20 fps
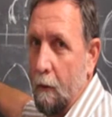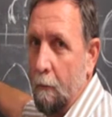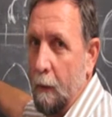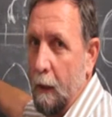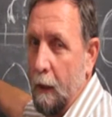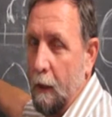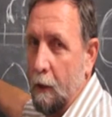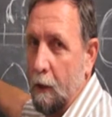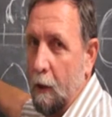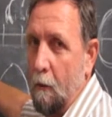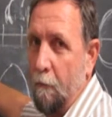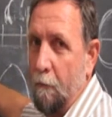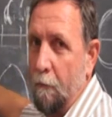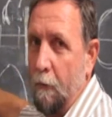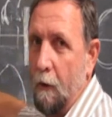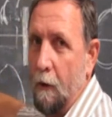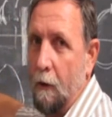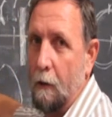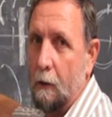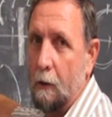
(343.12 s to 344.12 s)
being so
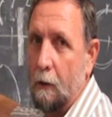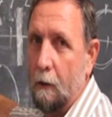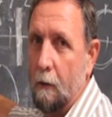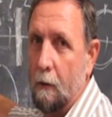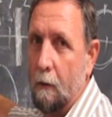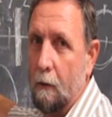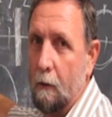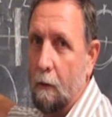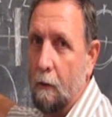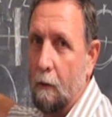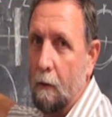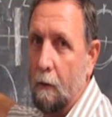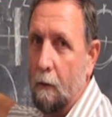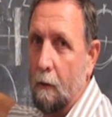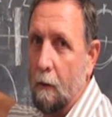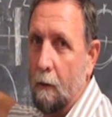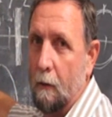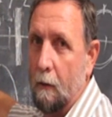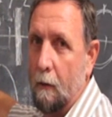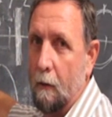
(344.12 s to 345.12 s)
fast,
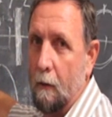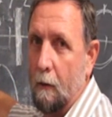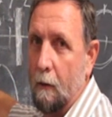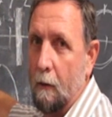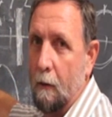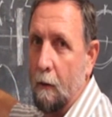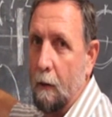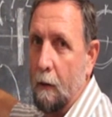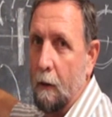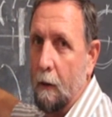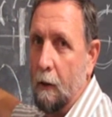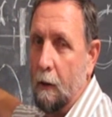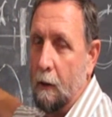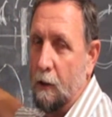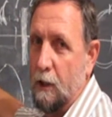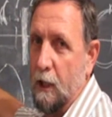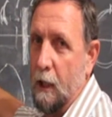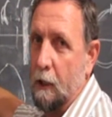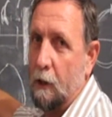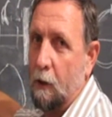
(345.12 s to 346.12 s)

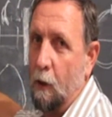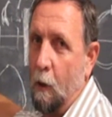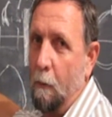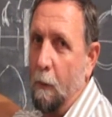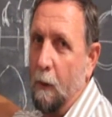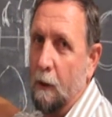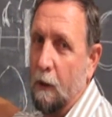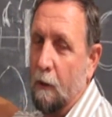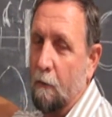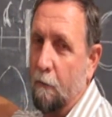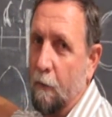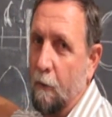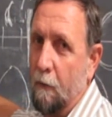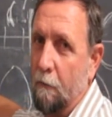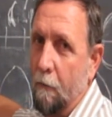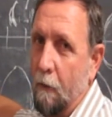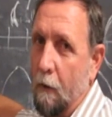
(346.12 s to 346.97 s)
is just the opposite for a